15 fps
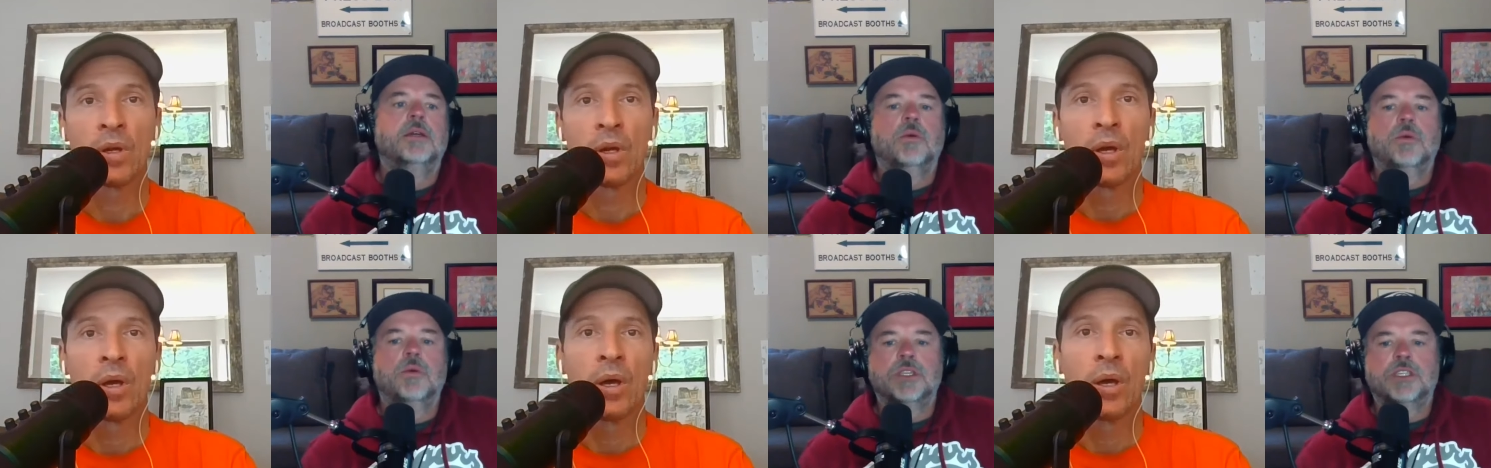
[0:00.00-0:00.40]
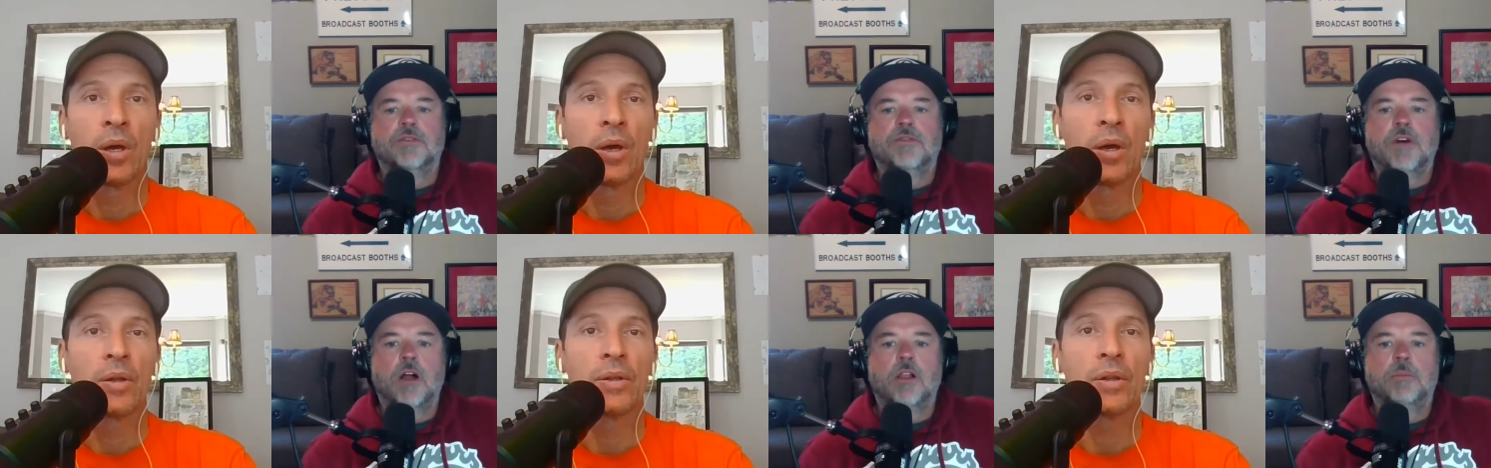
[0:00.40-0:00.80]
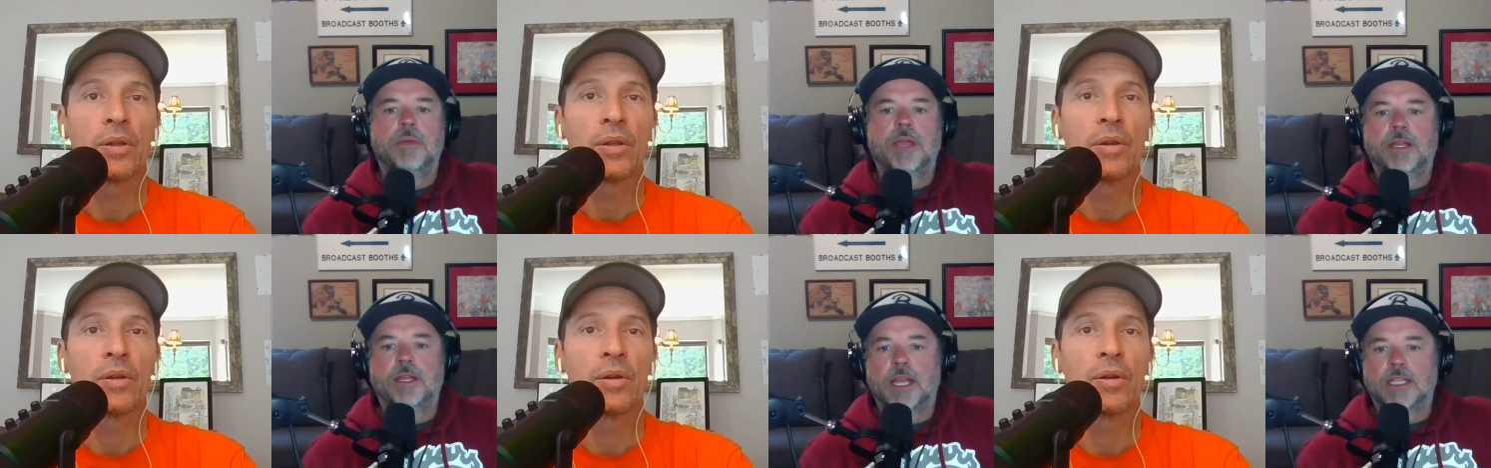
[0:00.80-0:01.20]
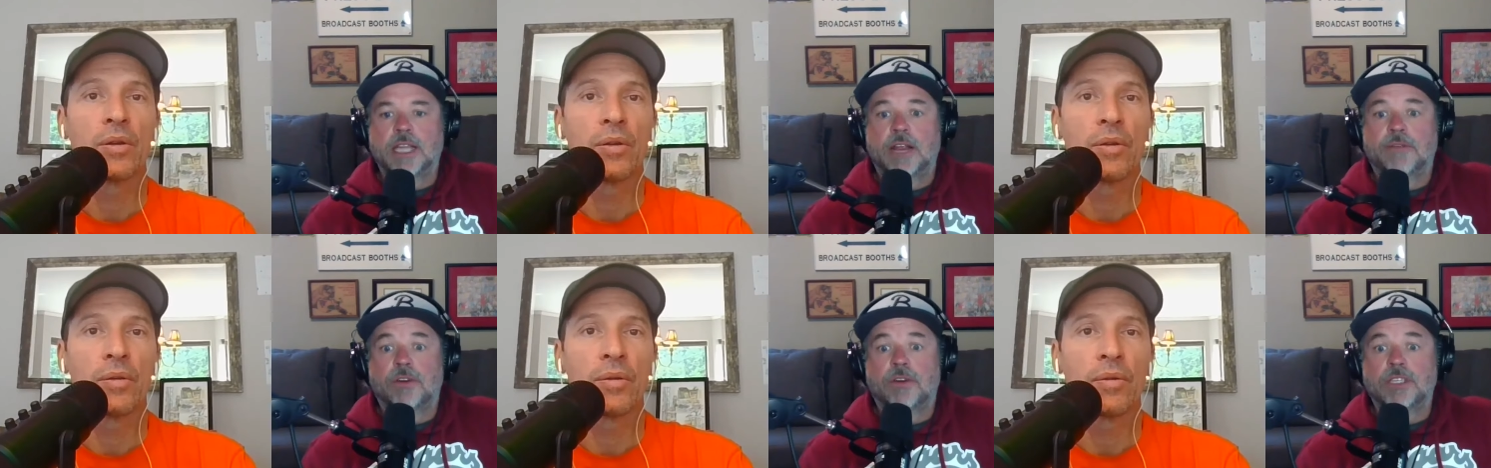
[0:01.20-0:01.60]
Speaker 1: with Savala being
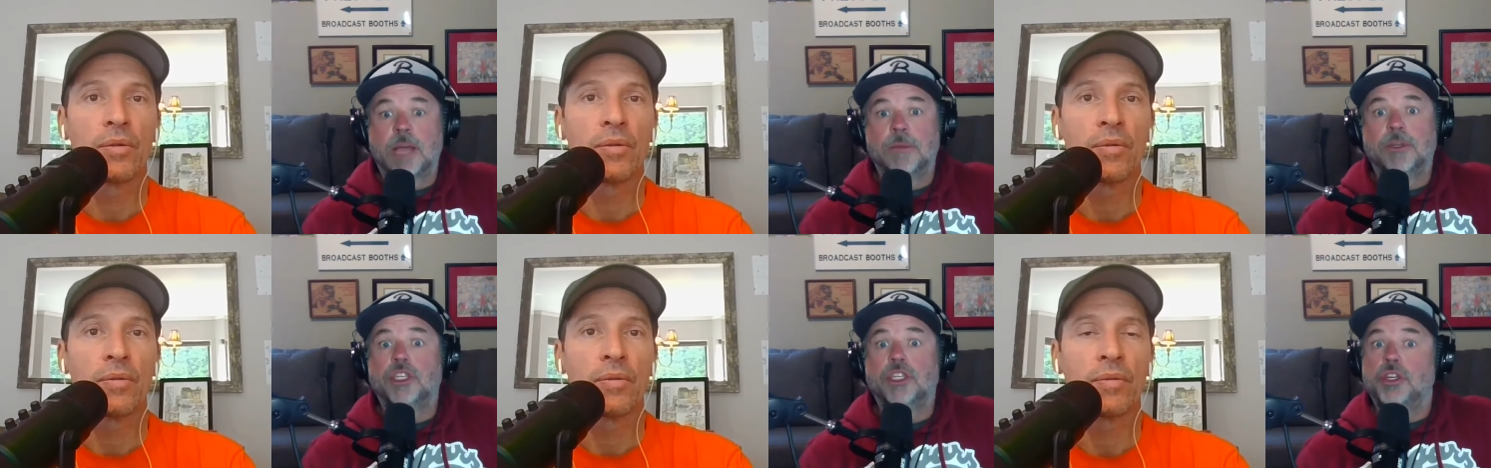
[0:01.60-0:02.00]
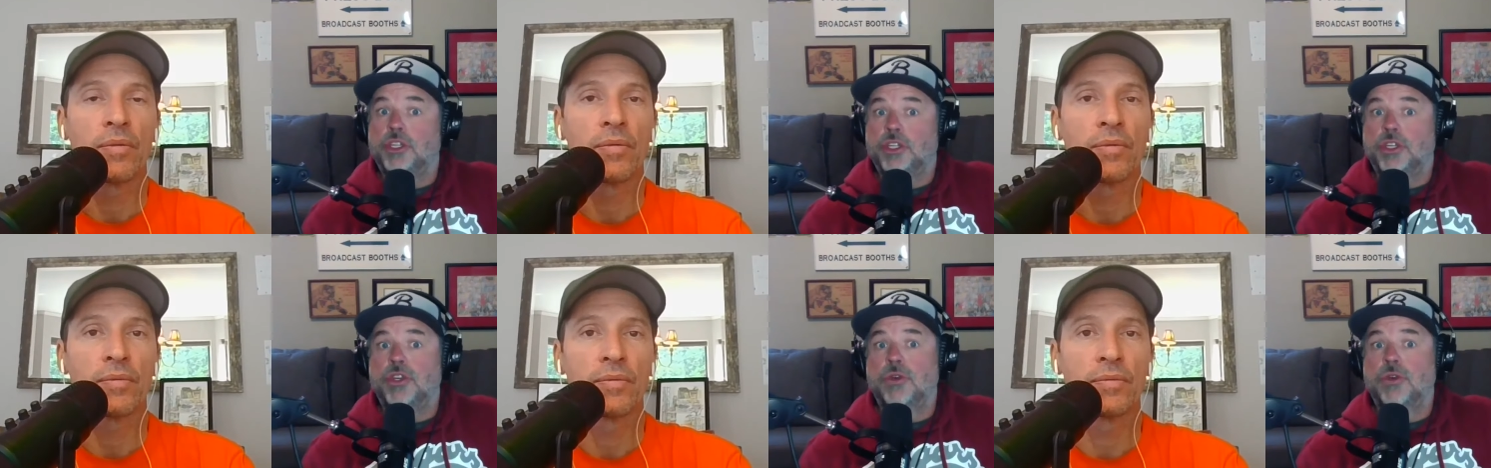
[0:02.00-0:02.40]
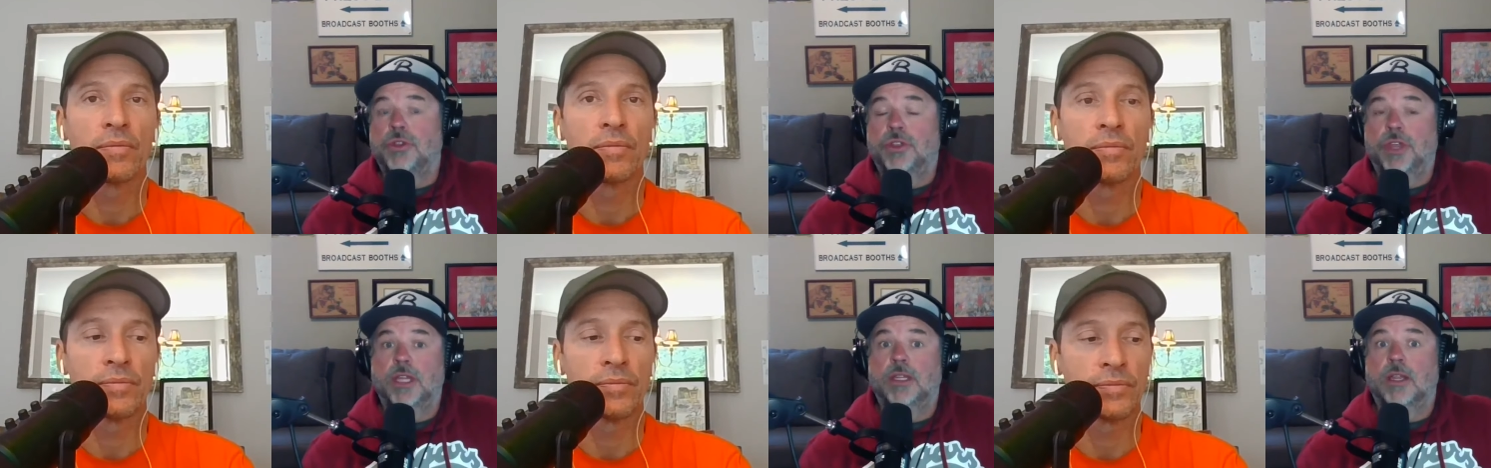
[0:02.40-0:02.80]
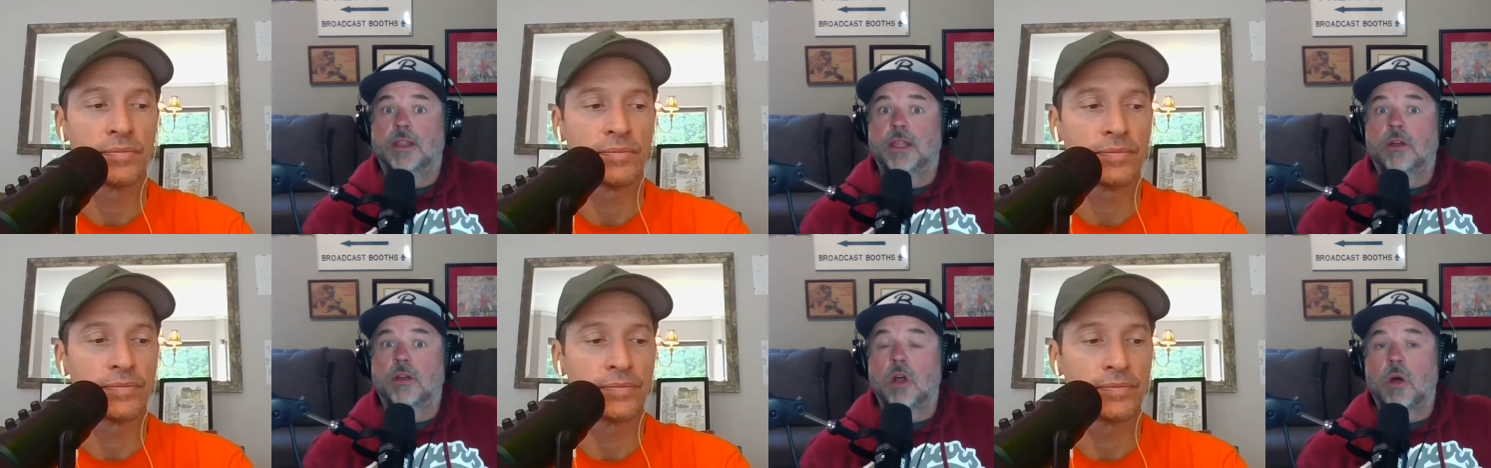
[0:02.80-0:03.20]
designated for assignment, do do you think
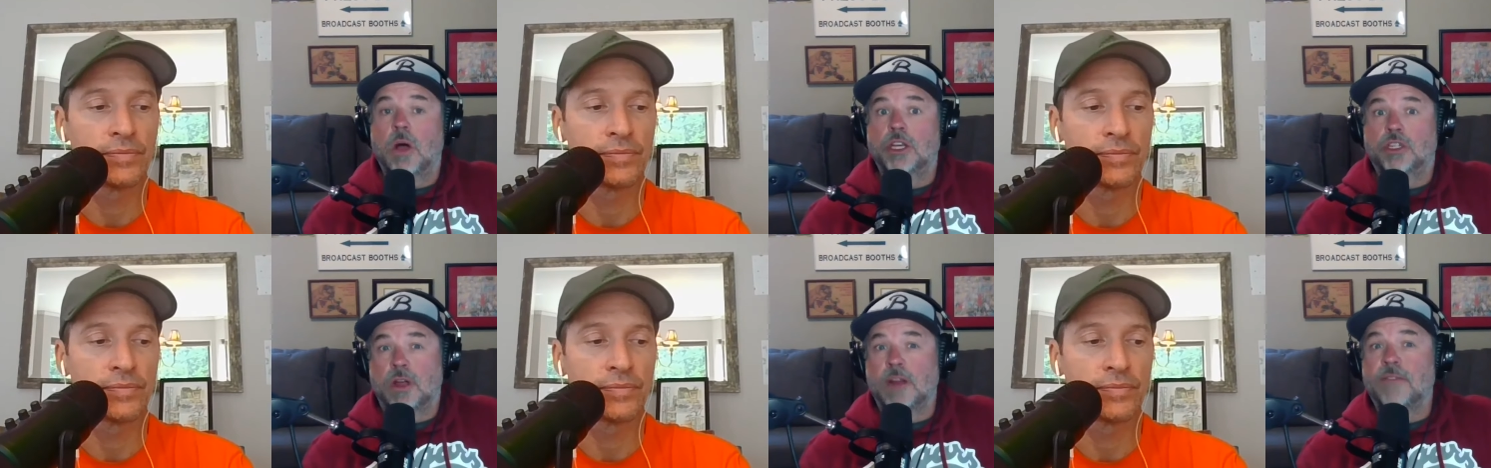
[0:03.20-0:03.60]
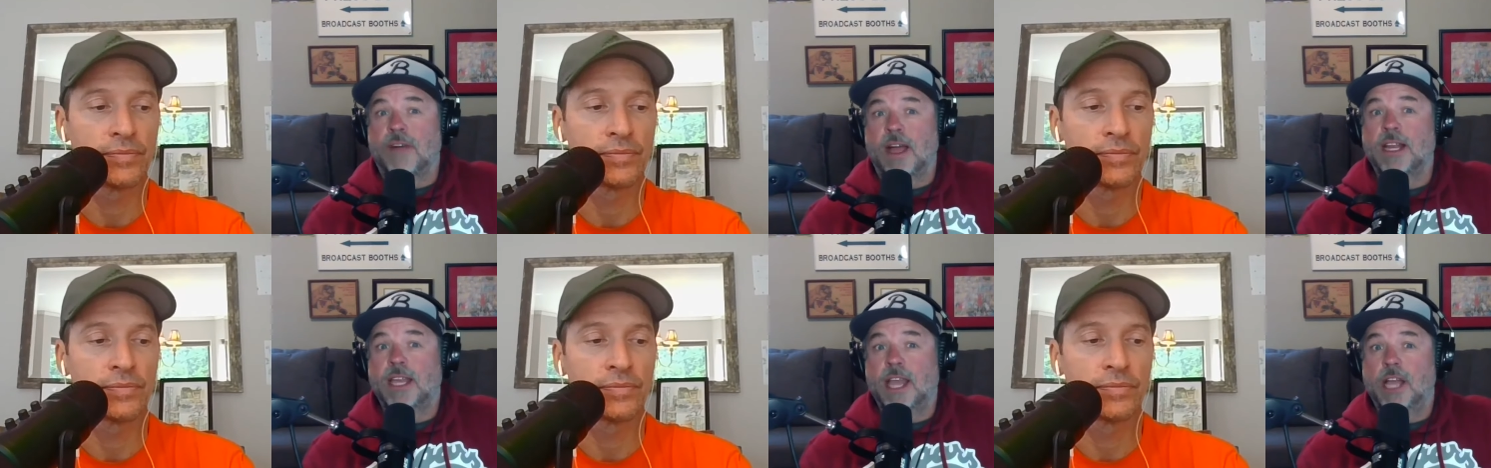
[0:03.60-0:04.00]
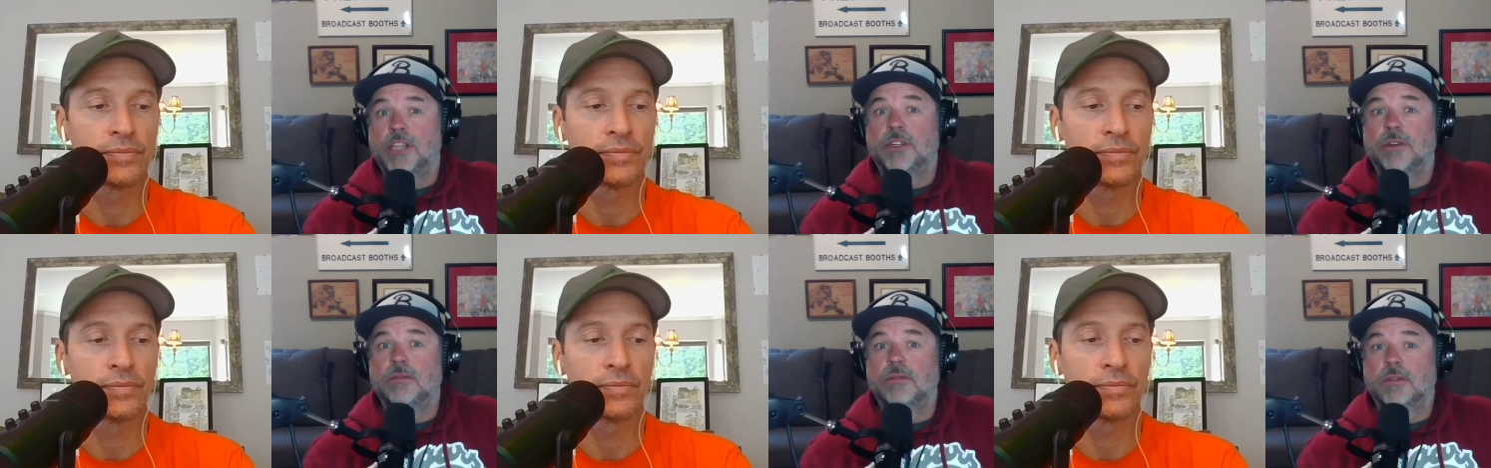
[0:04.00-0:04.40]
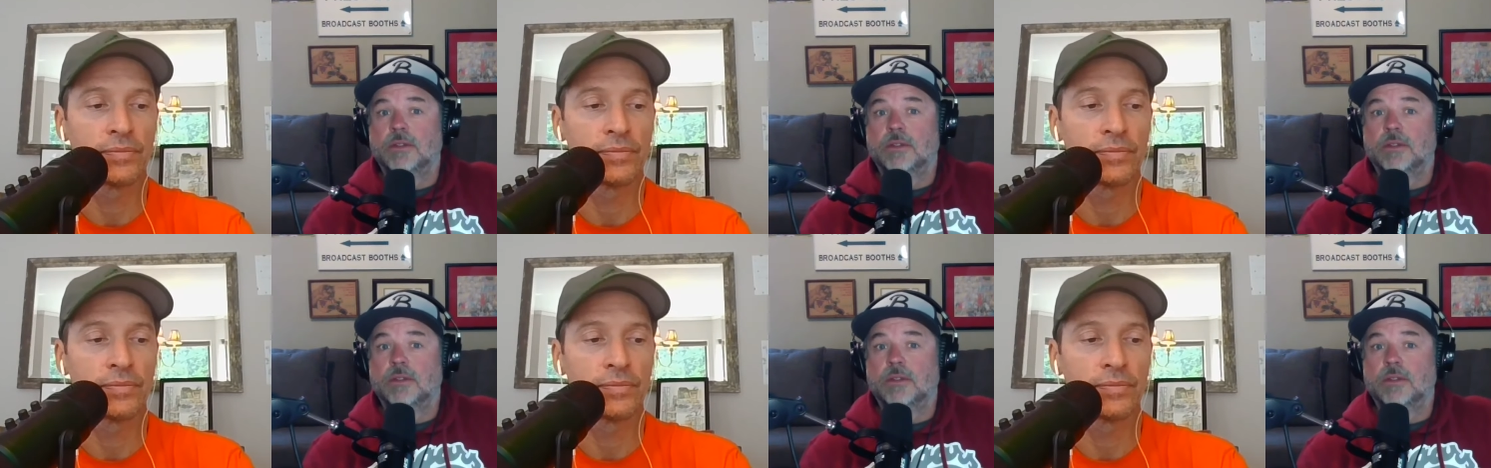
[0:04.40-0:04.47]
that they'll go out and try to find a catcher?